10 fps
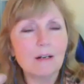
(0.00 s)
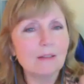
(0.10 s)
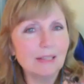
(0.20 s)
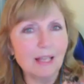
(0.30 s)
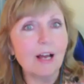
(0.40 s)

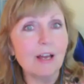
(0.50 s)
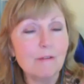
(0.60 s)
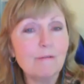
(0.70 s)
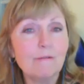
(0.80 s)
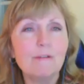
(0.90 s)

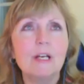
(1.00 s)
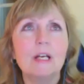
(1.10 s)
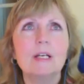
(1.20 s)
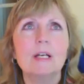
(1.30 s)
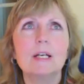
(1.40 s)
life.
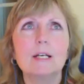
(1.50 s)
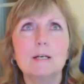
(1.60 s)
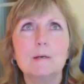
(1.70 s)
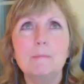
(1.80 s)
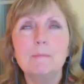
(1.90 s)

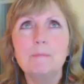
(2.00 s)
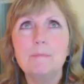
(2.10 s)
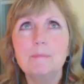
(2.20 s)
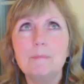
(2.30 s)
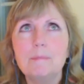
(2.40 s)
Um,
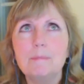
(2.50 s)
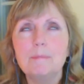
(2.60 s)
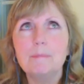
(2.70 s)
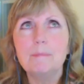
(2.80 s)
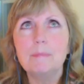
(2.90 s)

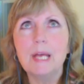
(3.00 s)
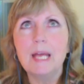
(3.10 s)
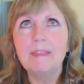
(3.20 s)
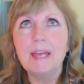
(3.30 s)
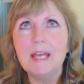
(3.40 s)

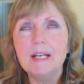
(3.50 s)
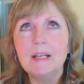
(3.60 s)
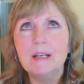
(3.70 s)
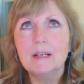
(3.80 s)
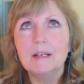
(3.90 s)
and
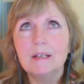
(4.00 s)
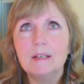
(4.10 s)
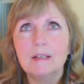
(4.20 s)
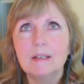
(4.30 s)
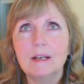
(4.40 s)
then
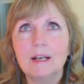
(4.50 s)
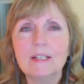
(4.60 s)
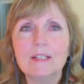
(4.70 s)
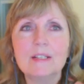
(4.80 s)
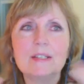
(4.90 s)
I
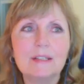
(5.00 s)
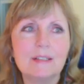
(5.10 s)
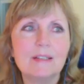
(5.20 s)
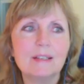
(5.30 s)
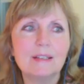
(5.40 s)
just
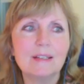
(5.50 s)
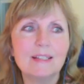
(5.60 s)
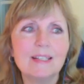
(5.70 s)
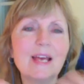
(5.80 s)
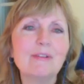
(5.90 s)

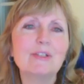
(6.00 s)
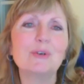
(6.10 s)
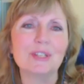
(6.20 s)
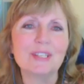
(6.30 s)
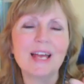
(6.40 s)
didn't have a
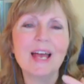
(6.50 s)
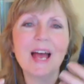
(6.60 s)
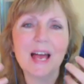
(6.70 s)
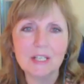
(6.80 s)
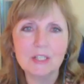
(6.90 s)
choice. I
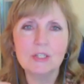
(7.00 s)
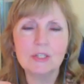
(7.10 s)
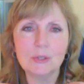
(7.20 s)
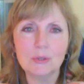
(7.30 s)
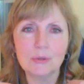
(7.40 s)
had mm-hmm.
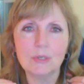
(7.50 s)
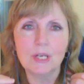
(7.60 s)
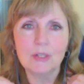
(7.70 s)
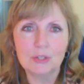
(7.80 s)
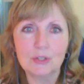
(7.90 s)
to
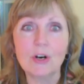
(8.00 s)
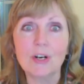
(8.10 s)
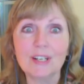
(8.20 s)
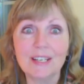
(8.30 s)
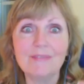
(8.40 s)

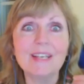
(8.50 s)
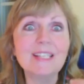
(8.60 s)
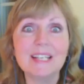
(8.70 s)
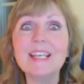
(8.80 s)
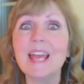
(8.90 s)
start
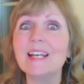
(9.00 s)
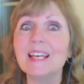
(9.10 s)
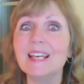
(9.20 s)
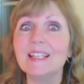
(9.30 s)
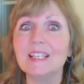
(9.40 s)

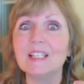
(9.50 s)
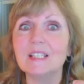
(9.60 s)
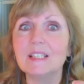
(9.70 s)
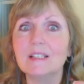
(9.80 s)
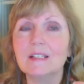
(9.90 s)
investigating this